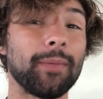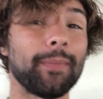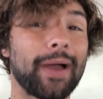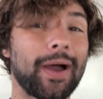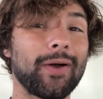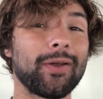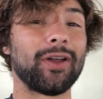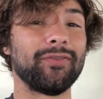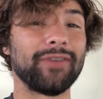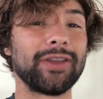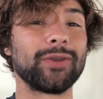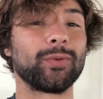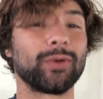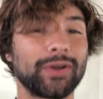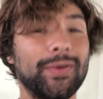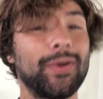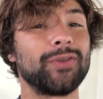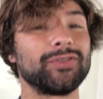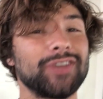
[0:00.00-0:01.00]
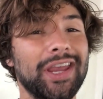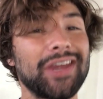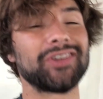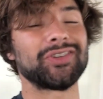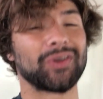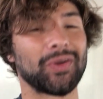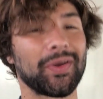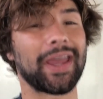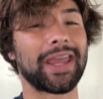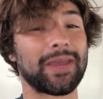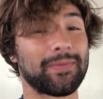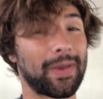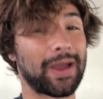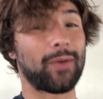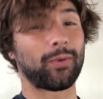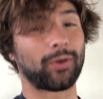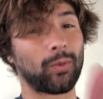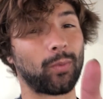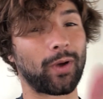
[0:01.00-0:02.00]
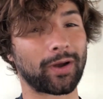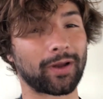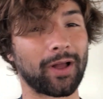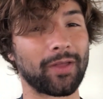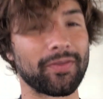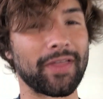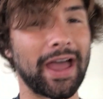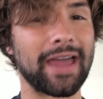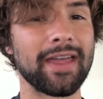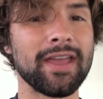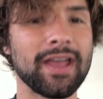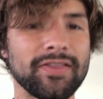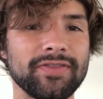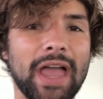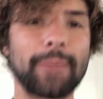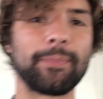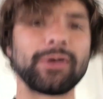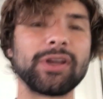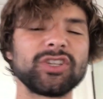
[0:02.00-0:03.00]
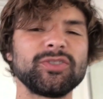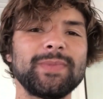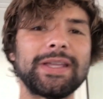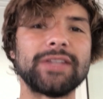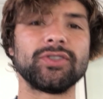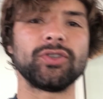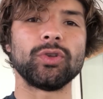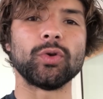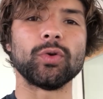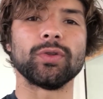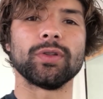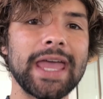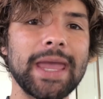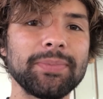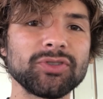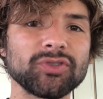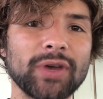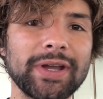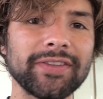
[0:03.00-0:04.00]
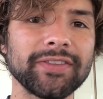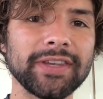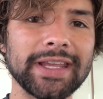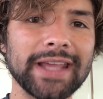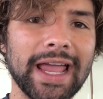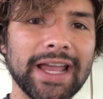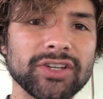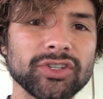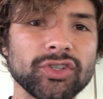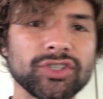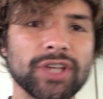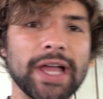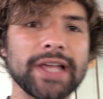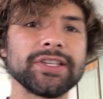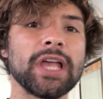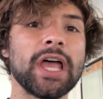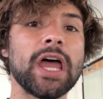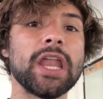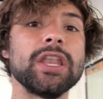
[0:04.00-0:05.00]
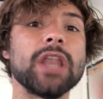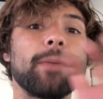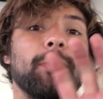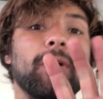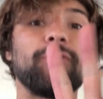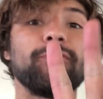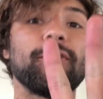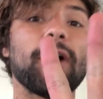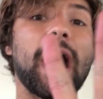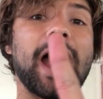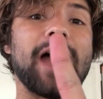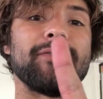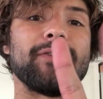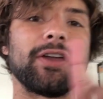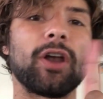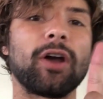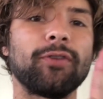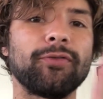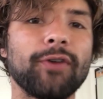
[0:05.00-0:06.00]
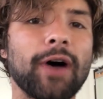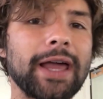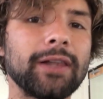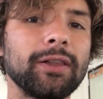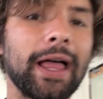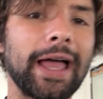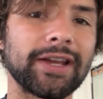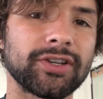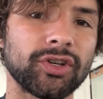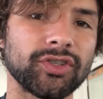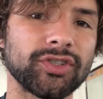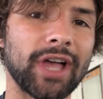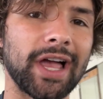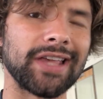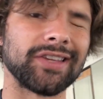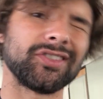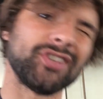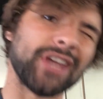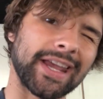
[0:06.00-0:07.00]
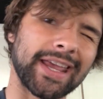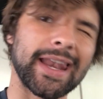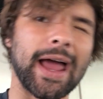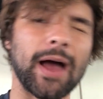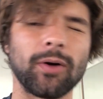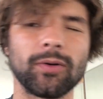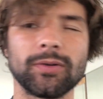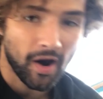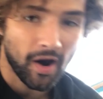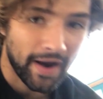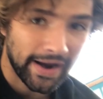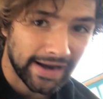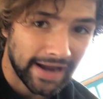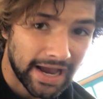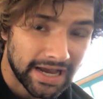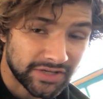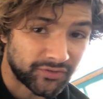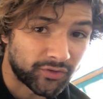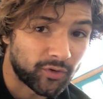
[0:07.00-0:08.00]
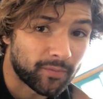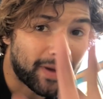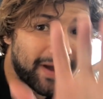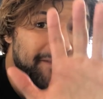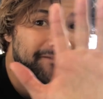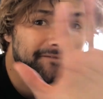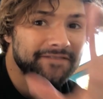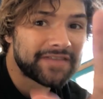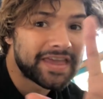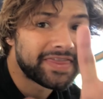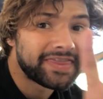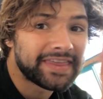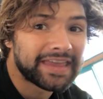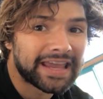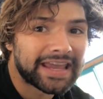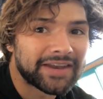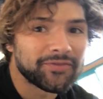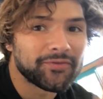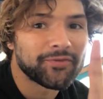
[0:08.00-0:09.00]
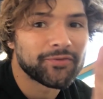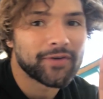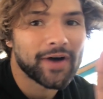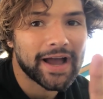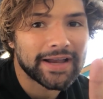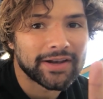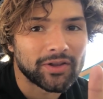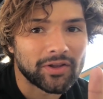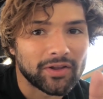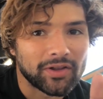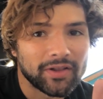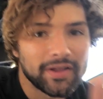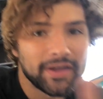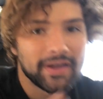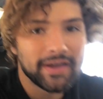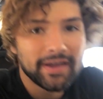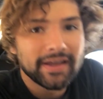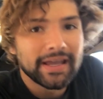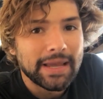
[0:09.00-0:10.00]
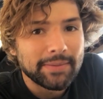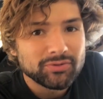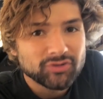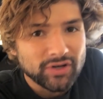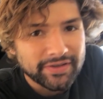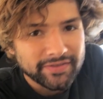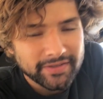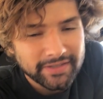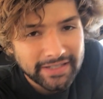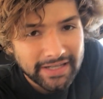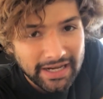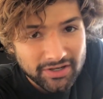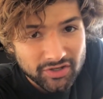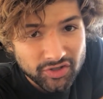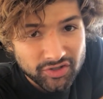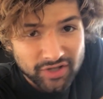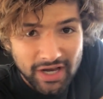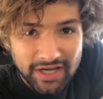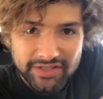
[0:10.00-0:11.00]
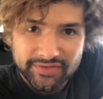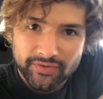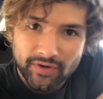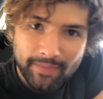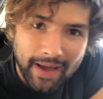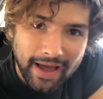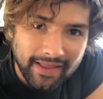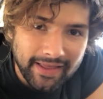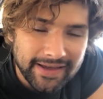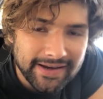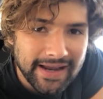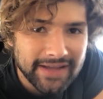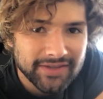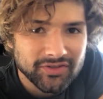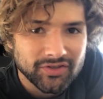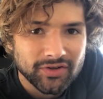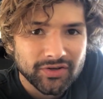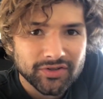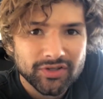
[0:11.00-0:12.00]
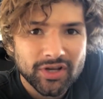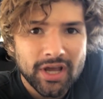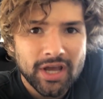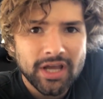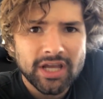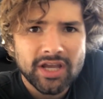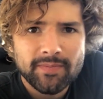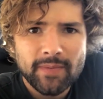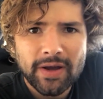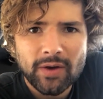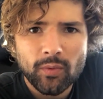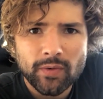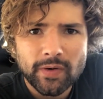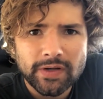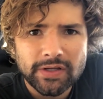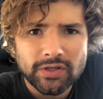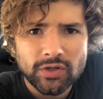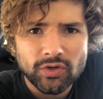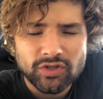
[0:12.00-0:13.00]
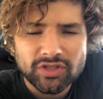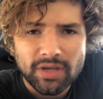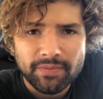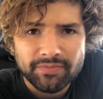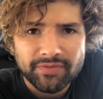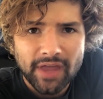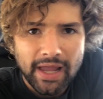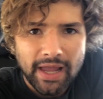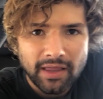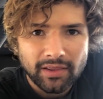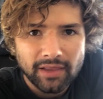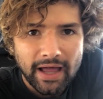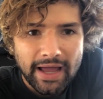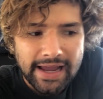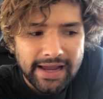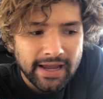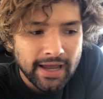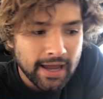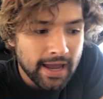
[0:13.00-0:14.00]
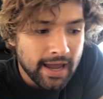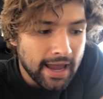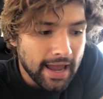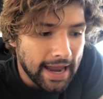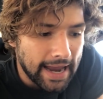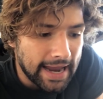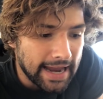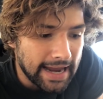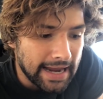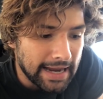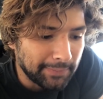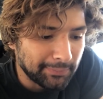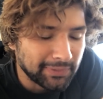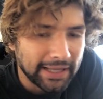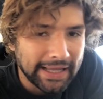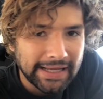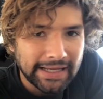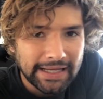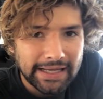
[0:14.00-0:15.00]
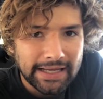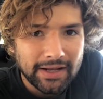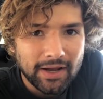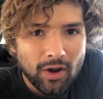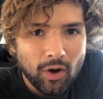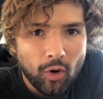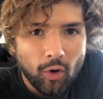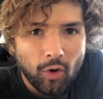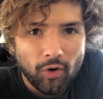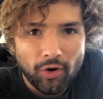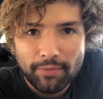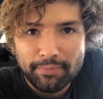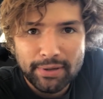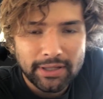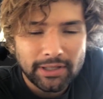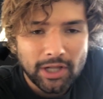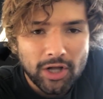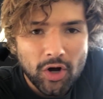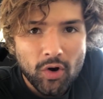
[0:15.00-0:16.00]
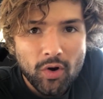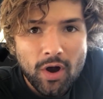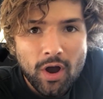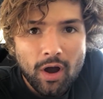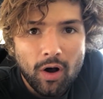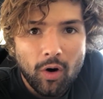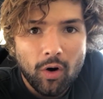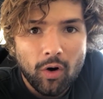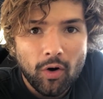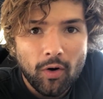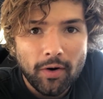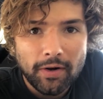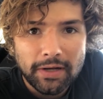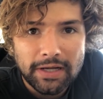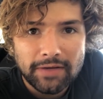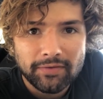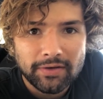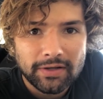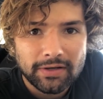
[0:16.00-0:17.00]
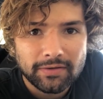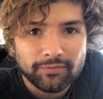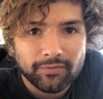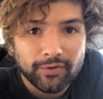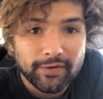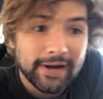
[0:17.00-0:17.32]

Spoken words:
amount of inward rotation, okay? You might want to work on that. That brings me to hip strengthening exercise number 5 and our final exercise. Check it out. right, guys, for my 5th and final hip strengthening exercise for ballet dancers, you might want to use something like a blanket or a pillow, or even for